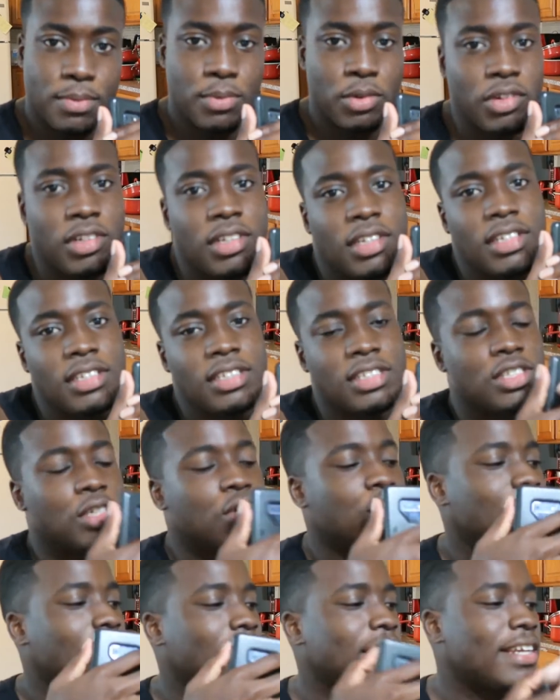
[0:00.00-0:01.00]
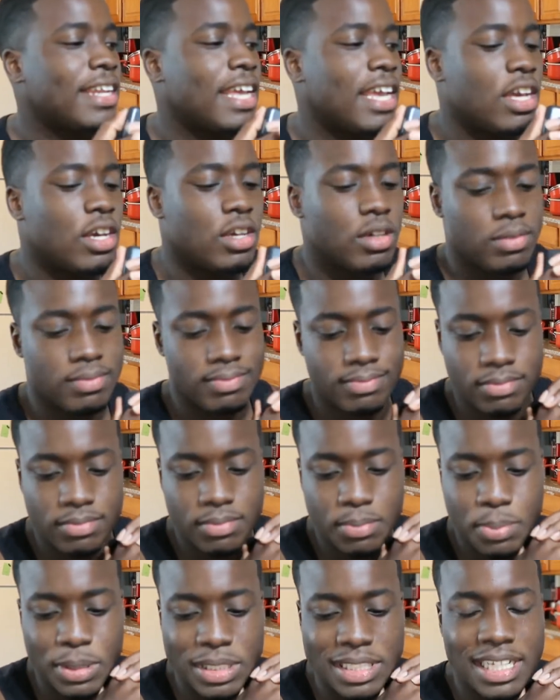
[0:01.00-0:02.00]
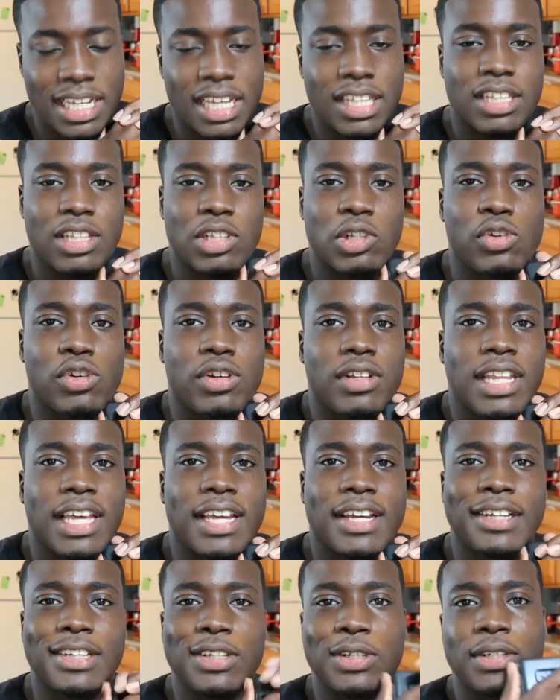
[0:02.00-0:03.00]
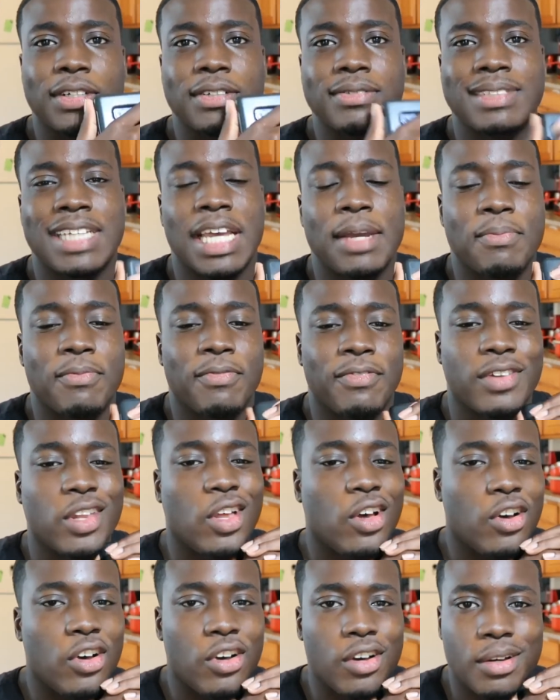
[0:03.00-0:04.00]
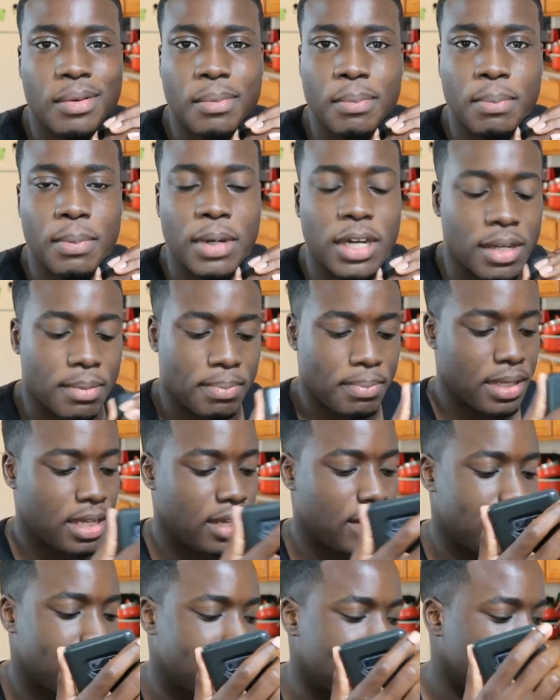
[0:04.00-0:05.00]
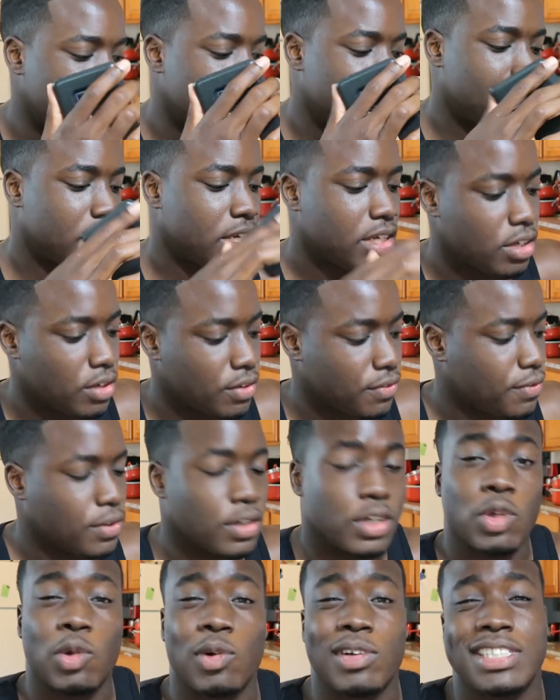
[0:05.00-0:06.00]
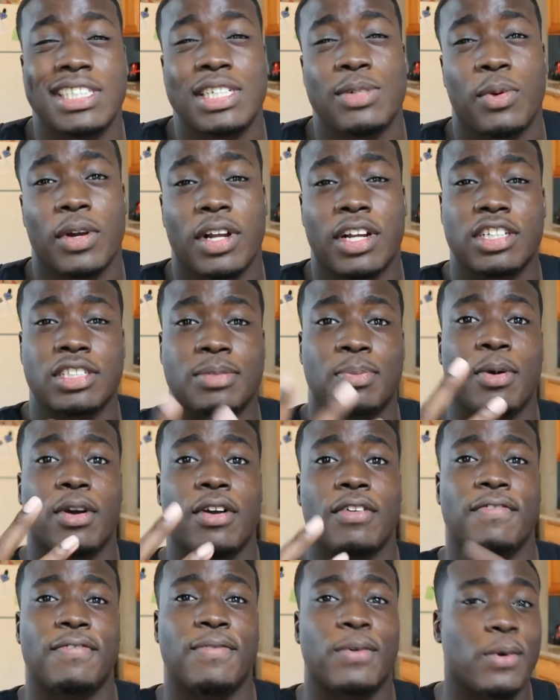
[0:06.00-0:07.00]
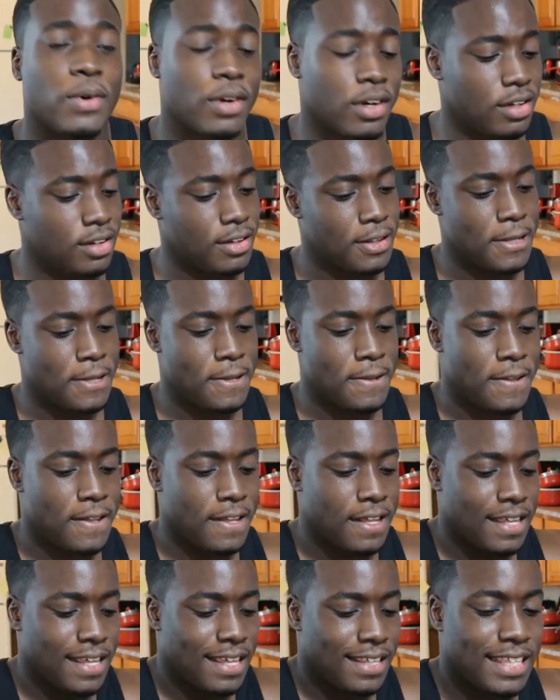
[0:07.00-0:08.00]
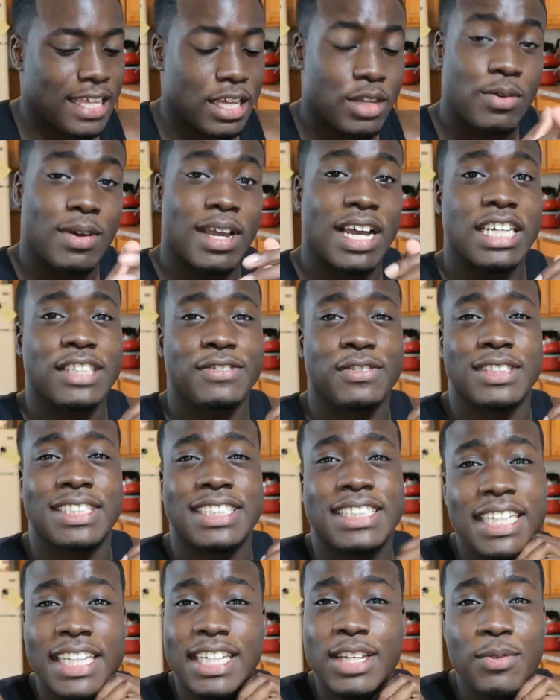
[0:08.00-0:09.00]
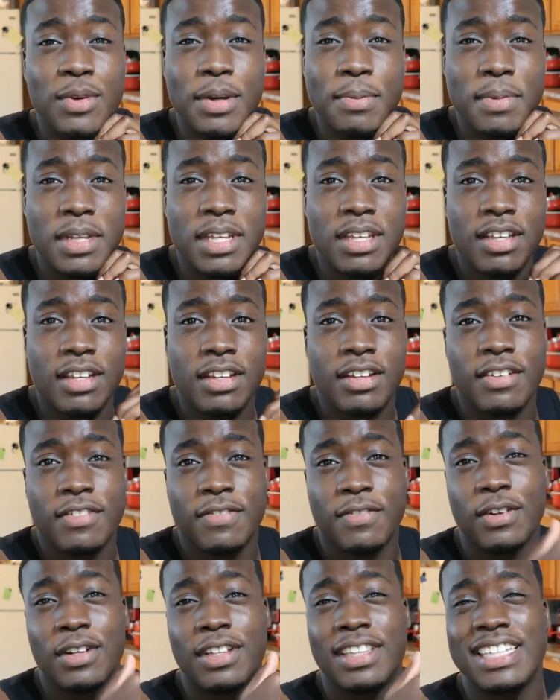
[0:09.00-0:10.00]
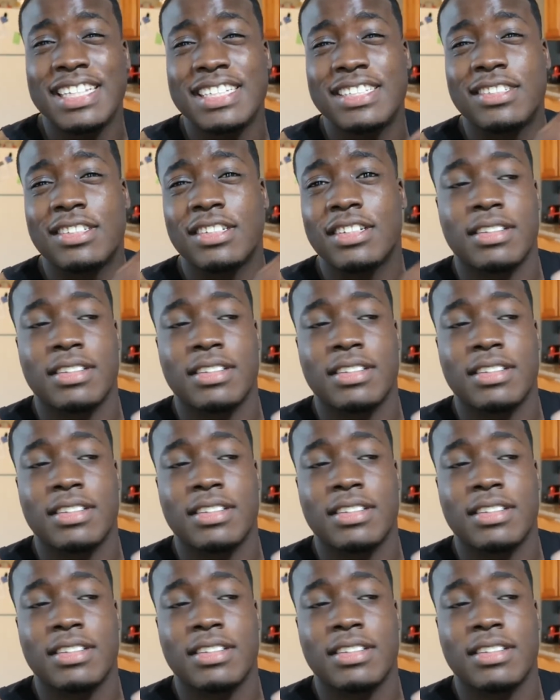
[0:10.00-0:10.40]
community? So right now, put together a little, like a little type vlog, mukbang type video for quarantine workouts part four. Thank you guys for sticking with me for these